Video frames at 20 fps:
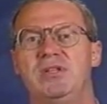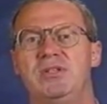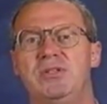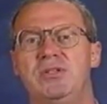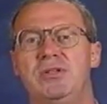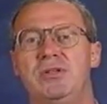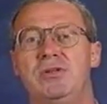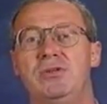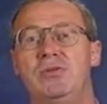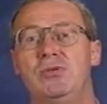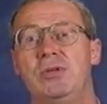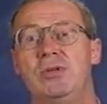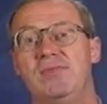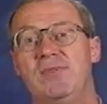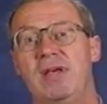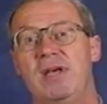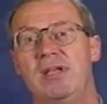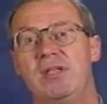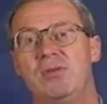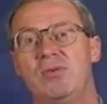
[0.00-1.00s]
to
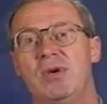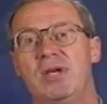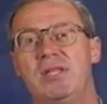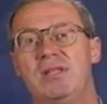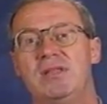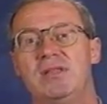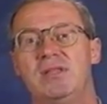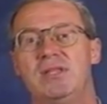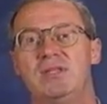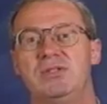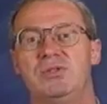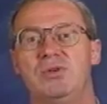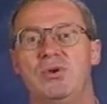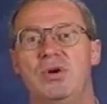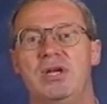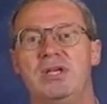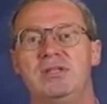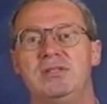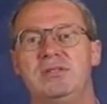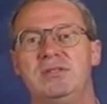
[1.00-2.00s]
evaluate the
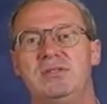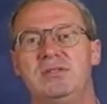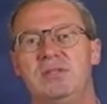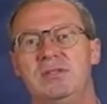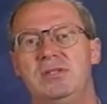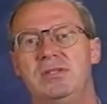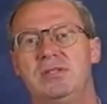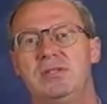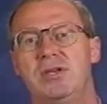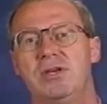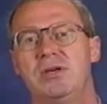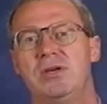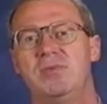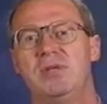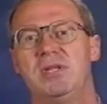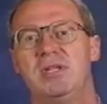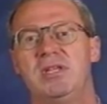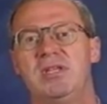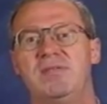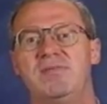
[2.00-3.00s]
choice to
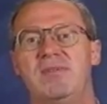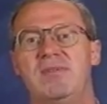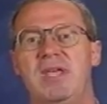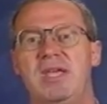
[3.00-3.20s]
determine if